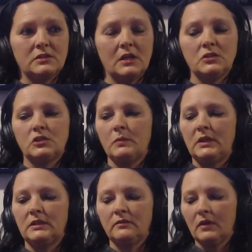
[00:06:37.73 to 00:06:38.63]
and so
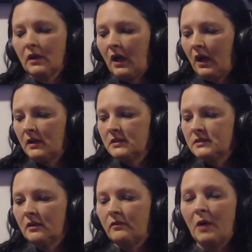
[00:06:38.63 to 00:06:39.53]
many different kinds
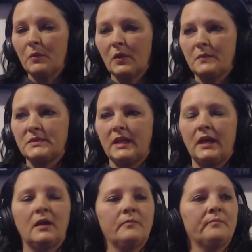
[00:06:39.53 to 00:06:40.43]
of epilepsy,